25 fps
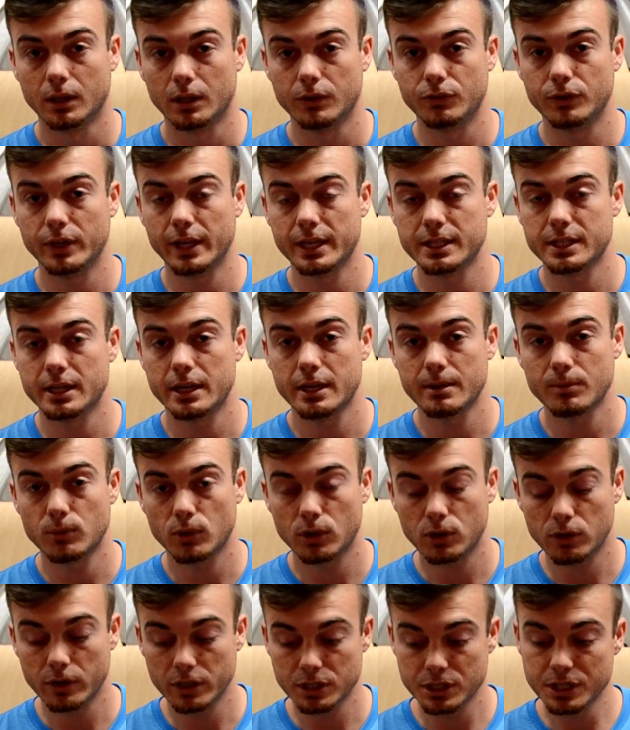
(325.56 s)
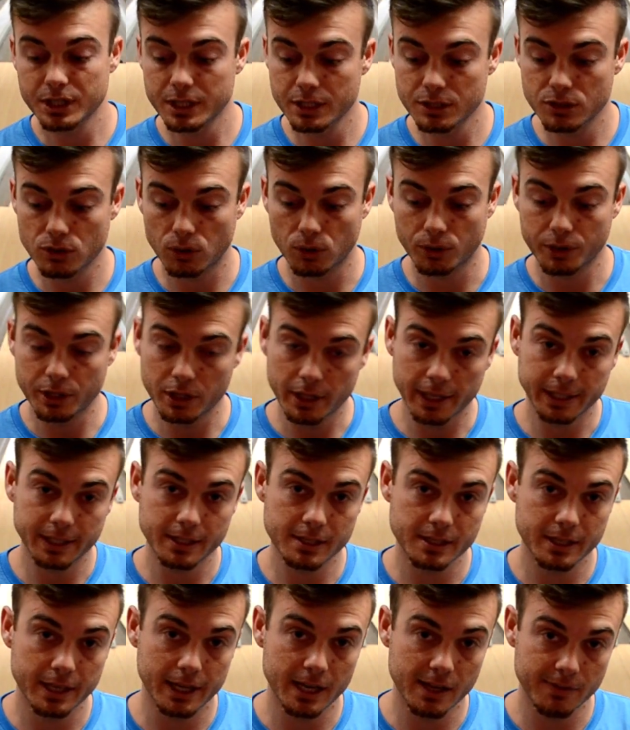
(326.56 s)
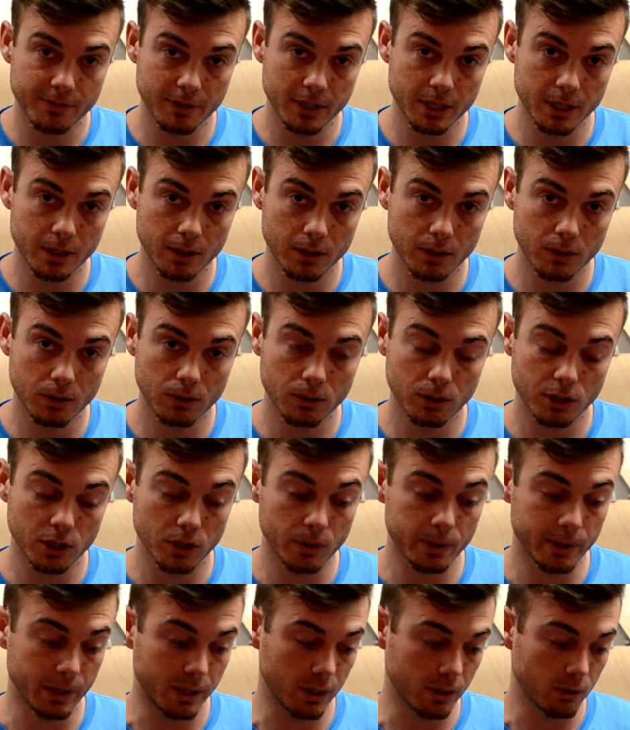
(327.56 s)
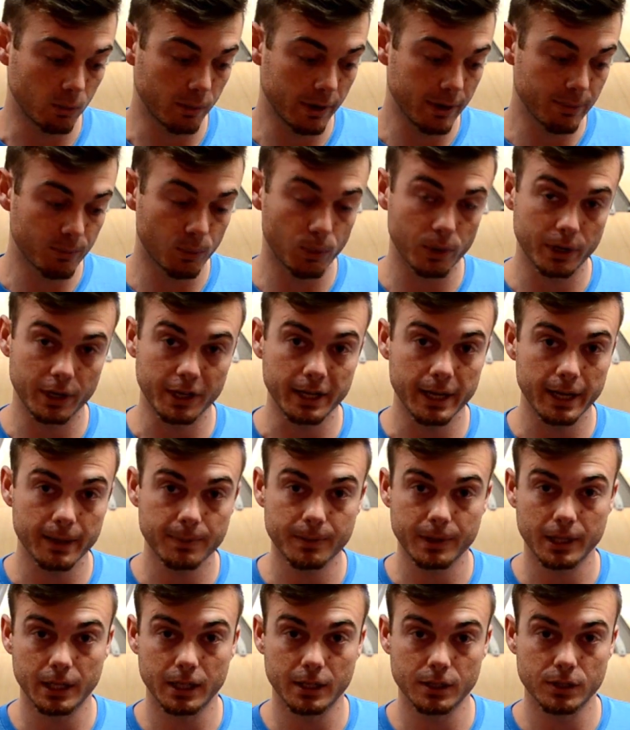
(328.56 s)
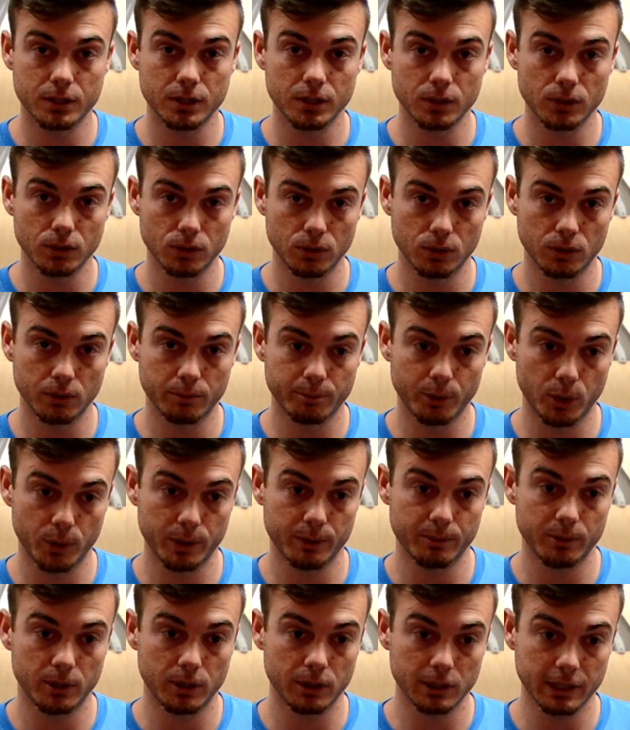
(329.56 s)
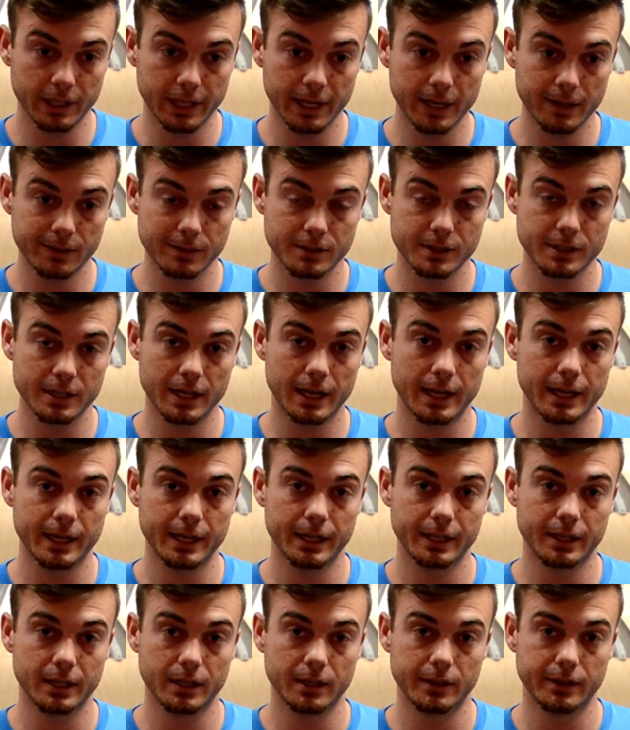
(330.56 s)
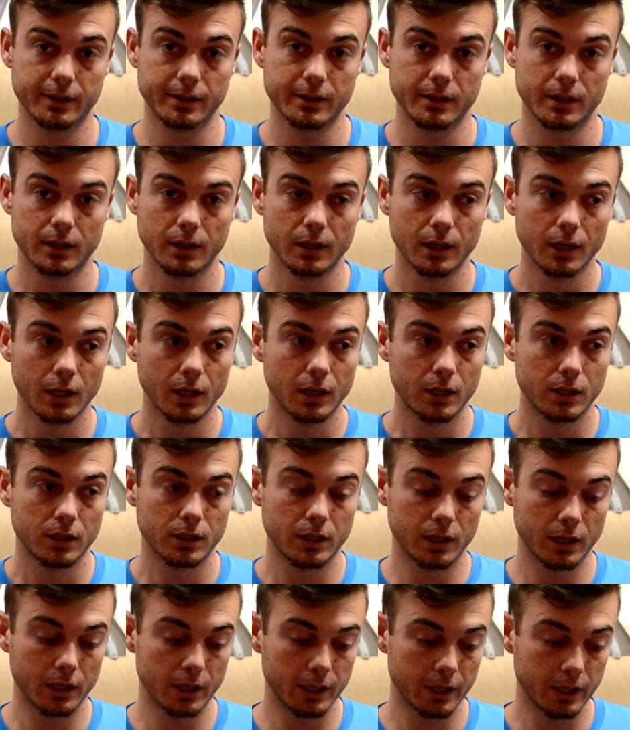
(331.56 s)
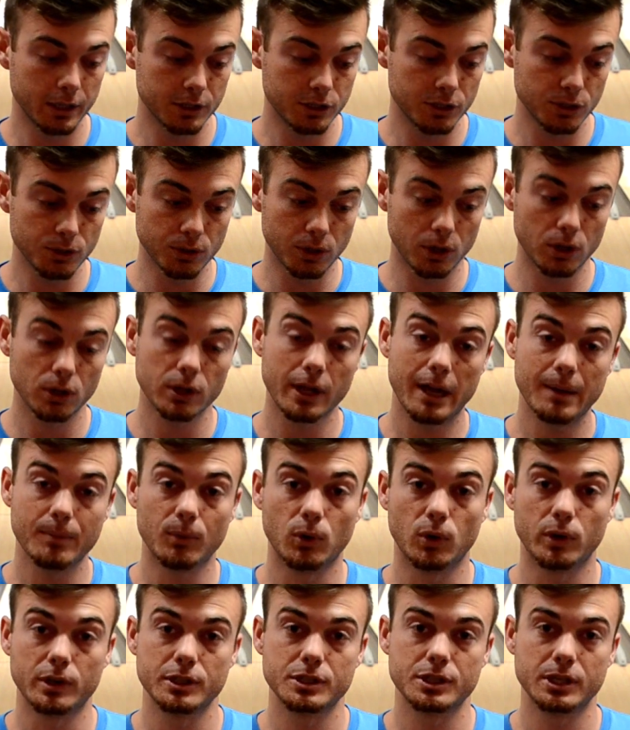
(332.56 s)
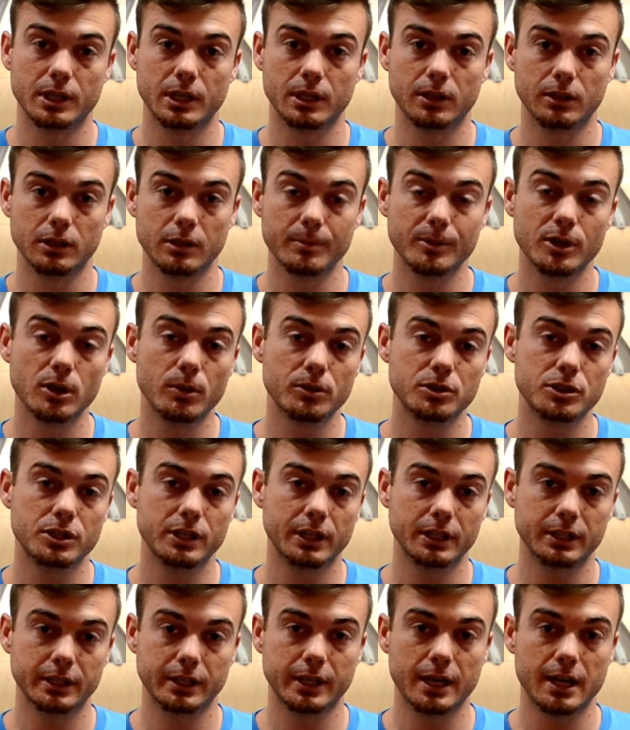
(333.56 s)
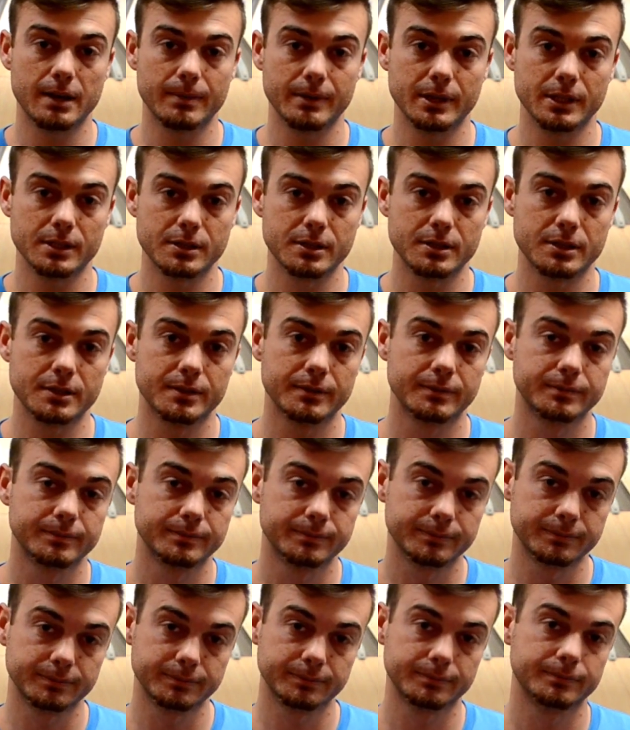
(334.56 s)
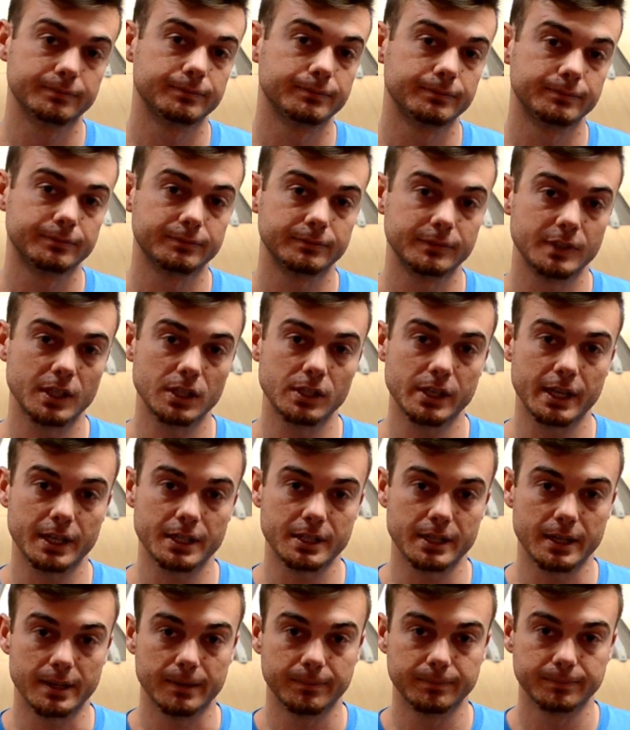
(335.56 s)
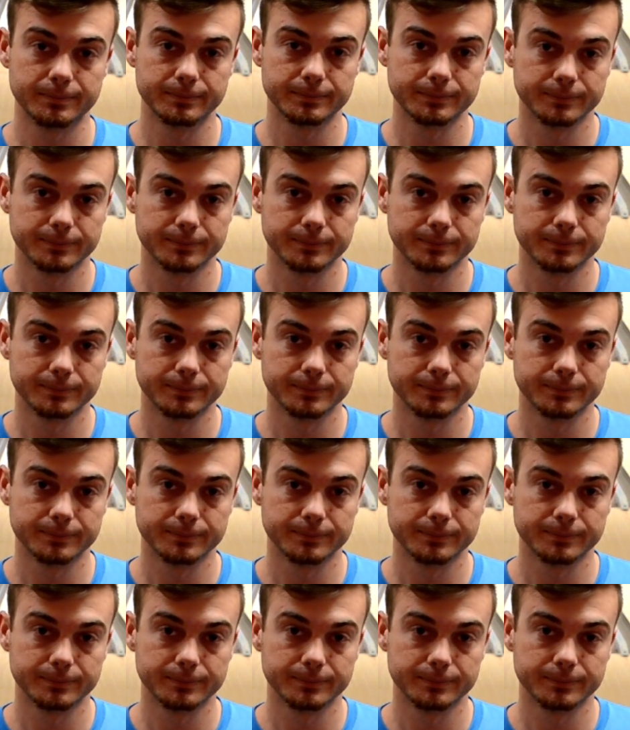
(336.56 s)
if you guys have any more questions or you like this kind of video going way more in depth into bowling ball layouts, I can do a whole lot more. So let me know what you think in the comments. Until next time.